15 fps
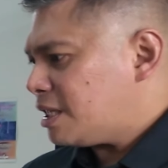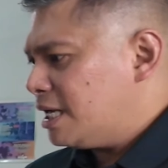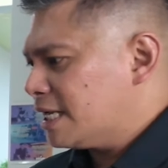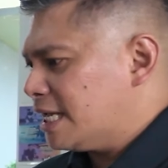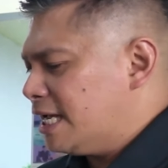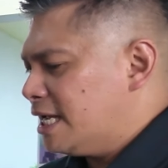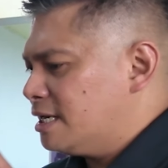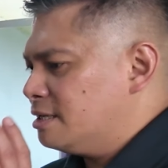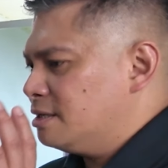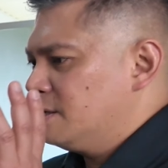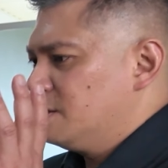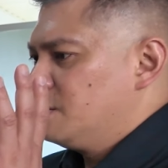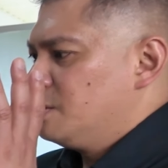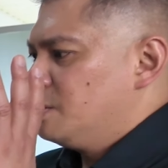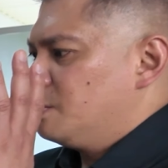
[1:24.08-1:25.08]
Again,
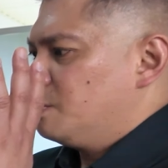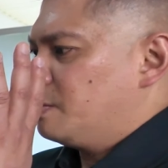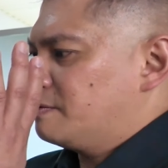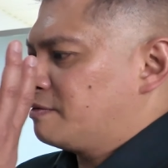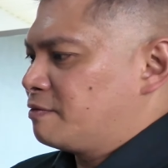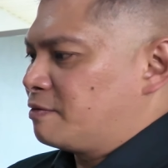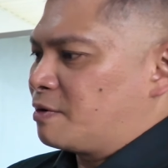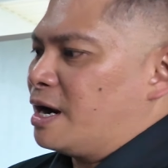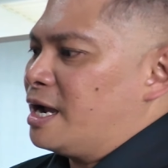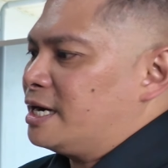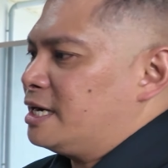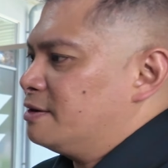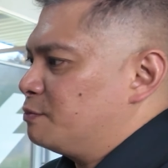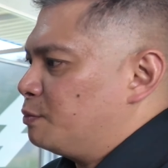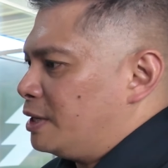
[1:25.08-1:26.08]
we have a
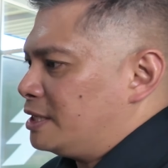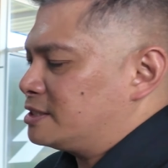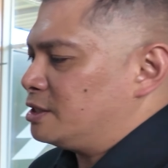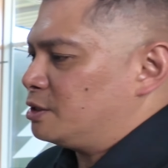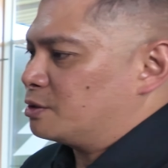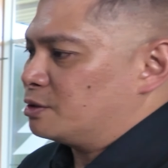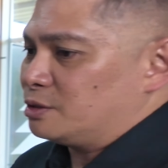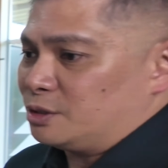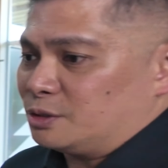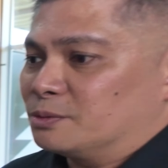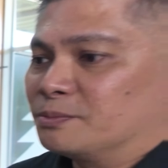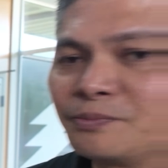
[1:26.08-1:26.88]
variety of weights that you could do.